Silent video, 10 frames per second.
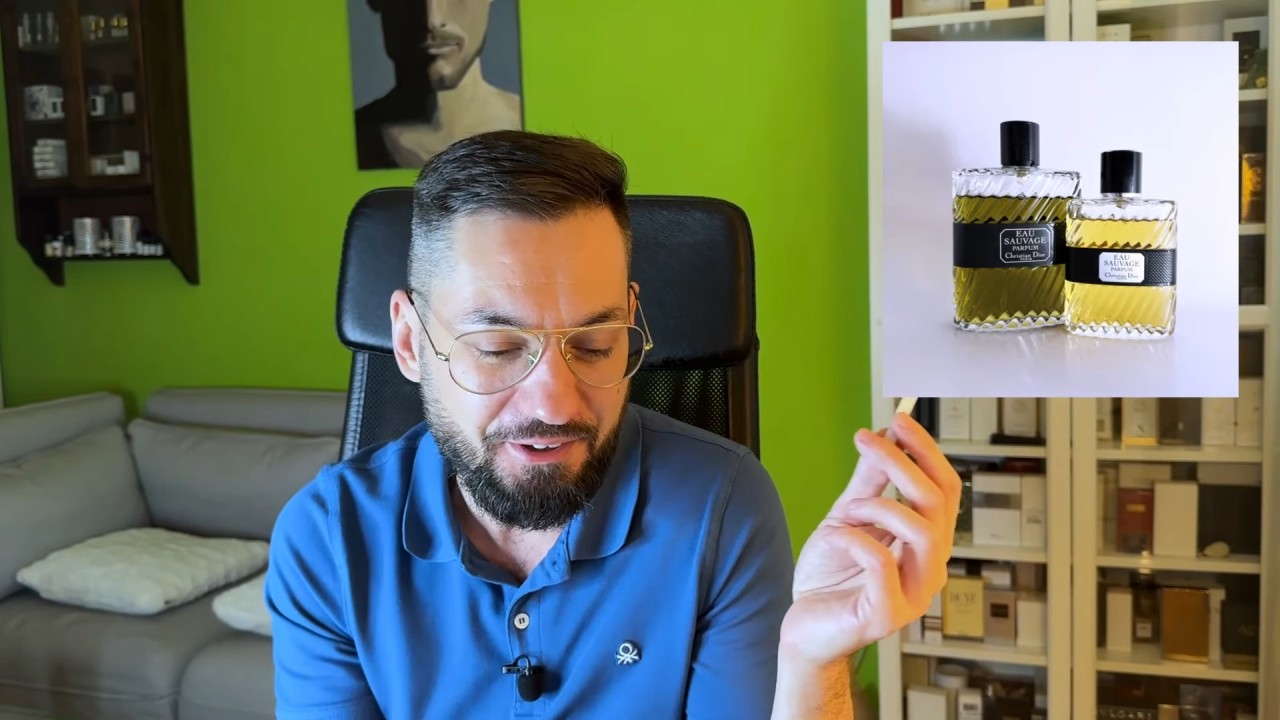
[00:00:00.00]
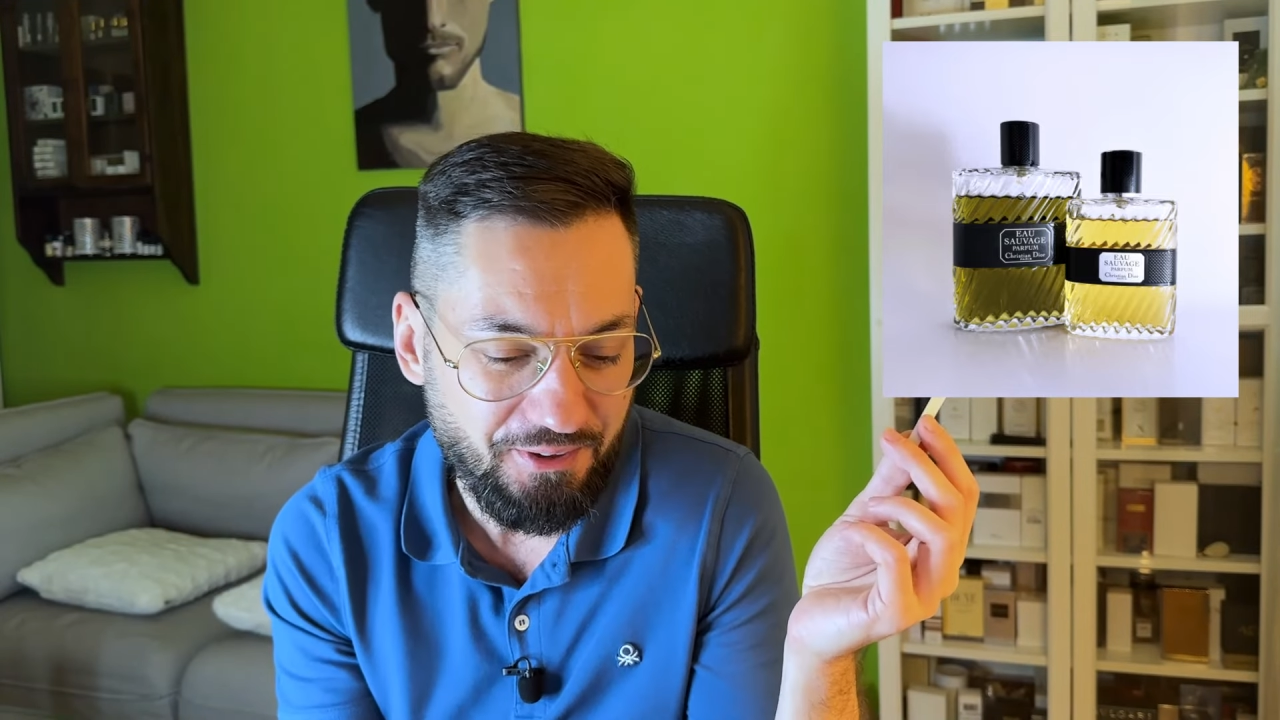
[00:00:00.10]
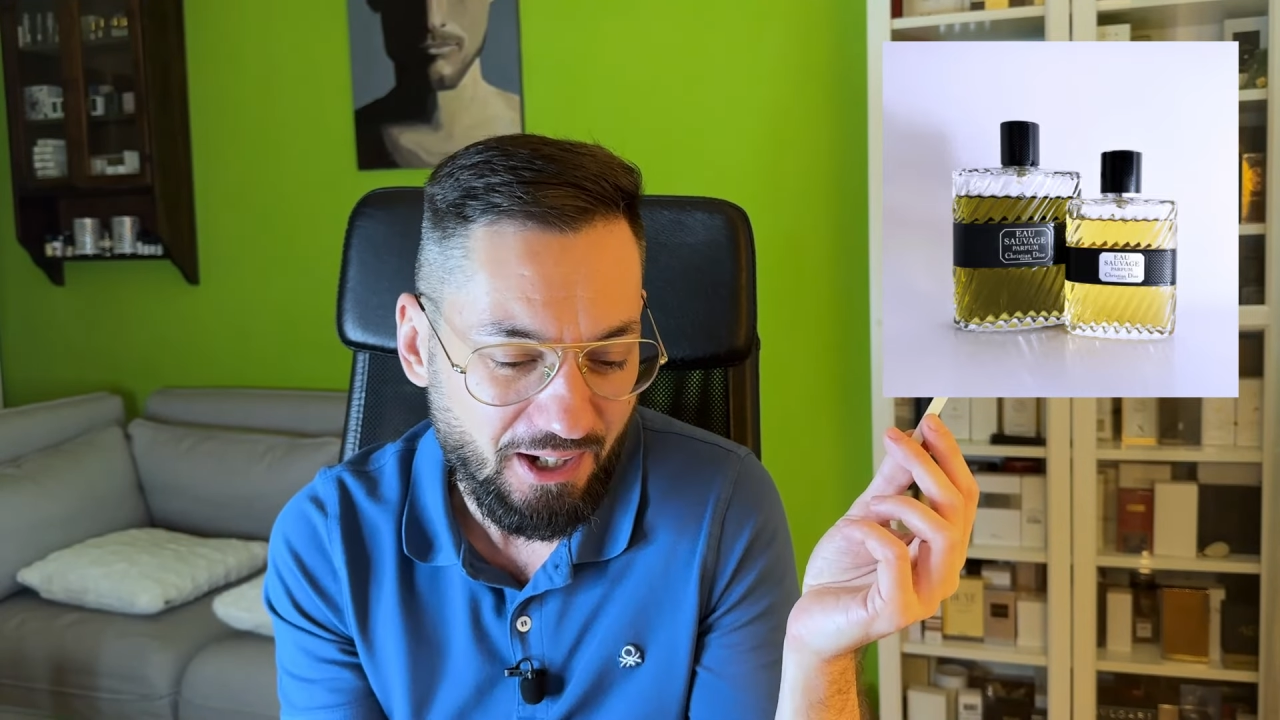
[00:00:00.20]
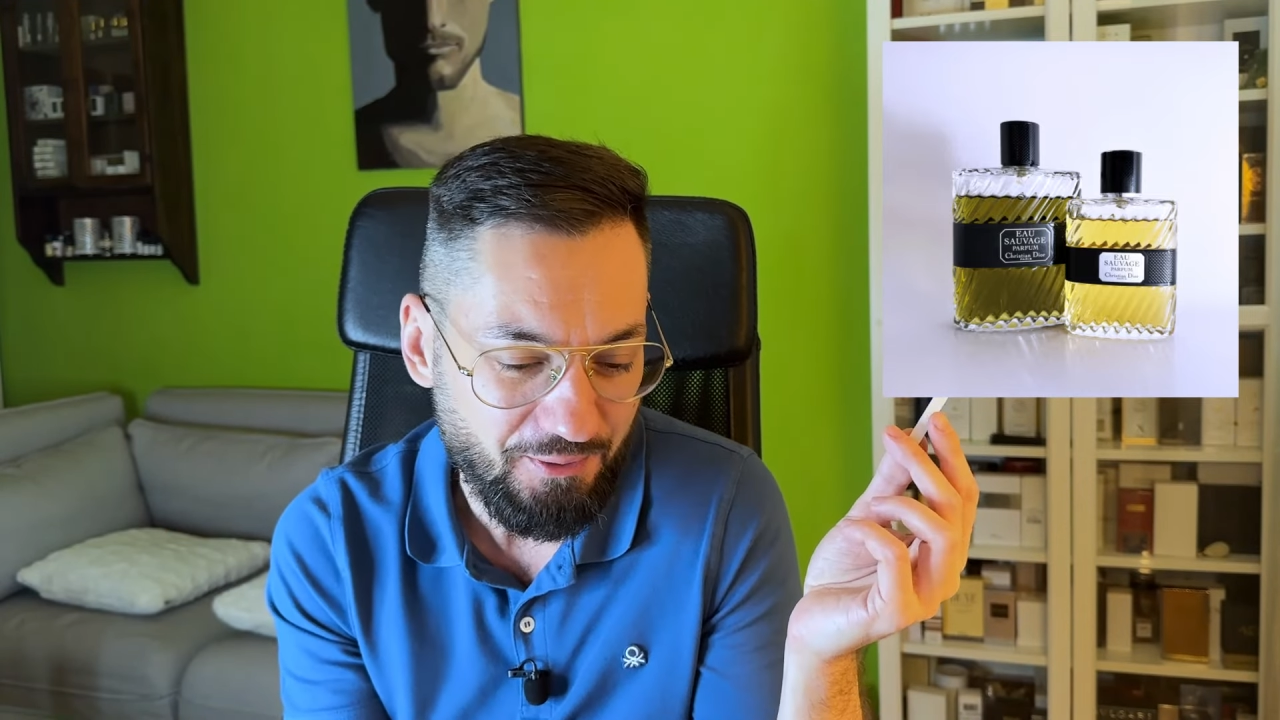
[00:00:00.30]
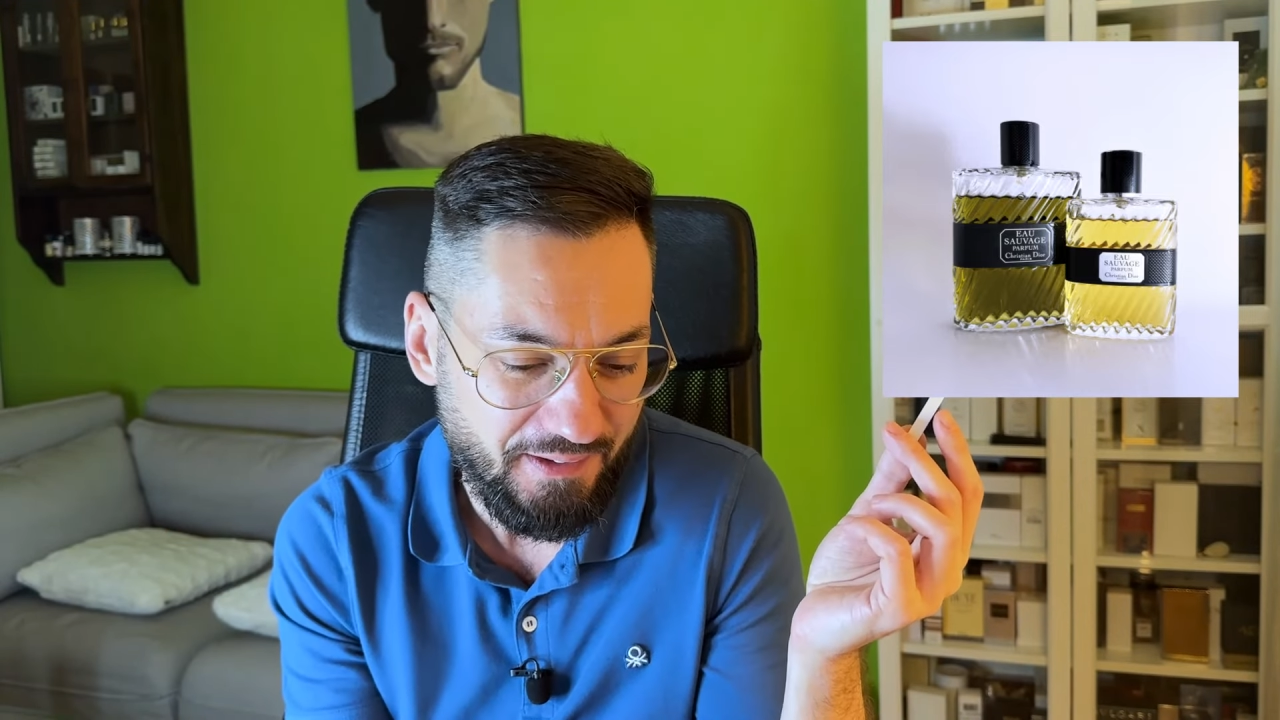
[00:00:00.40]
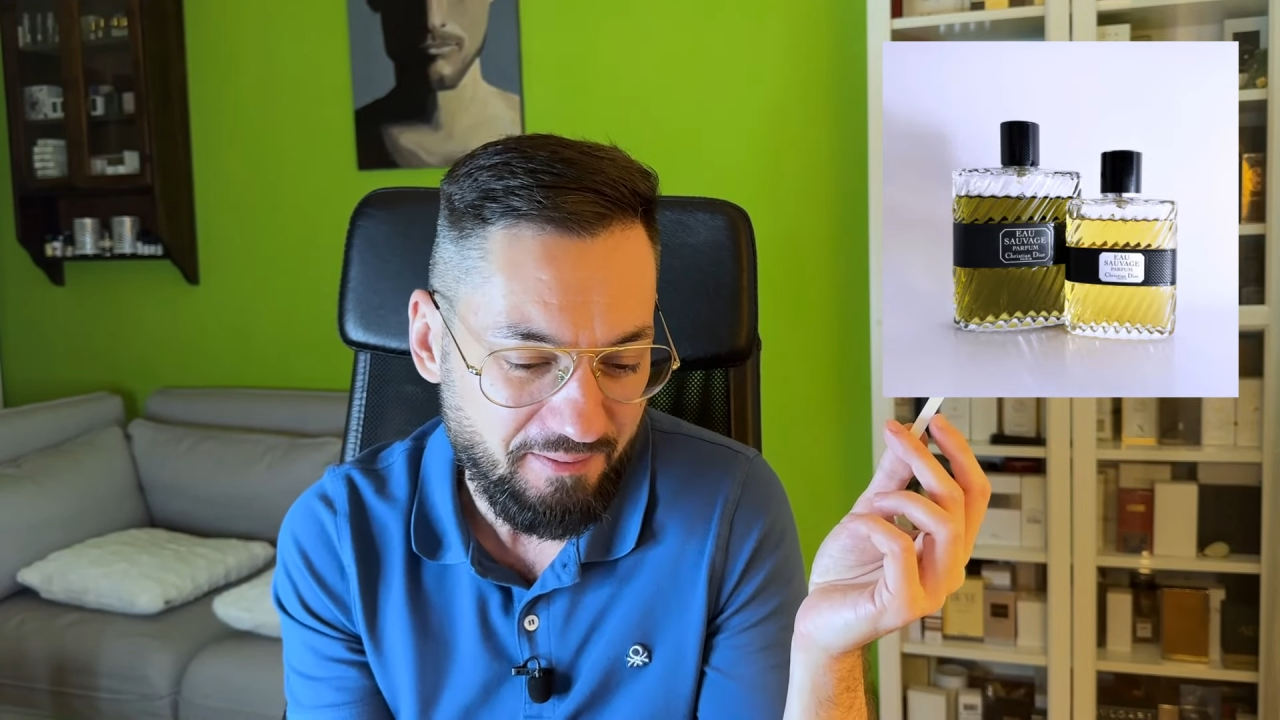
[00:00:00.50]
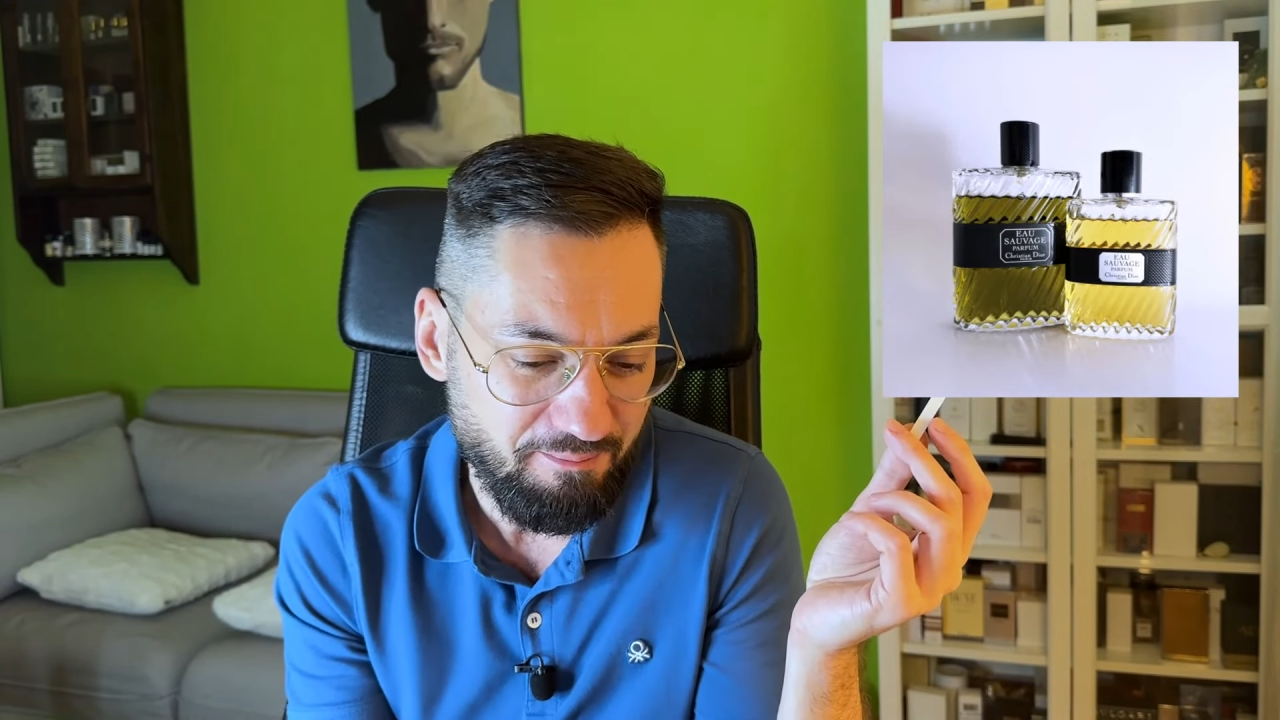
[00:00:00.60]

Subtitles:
how they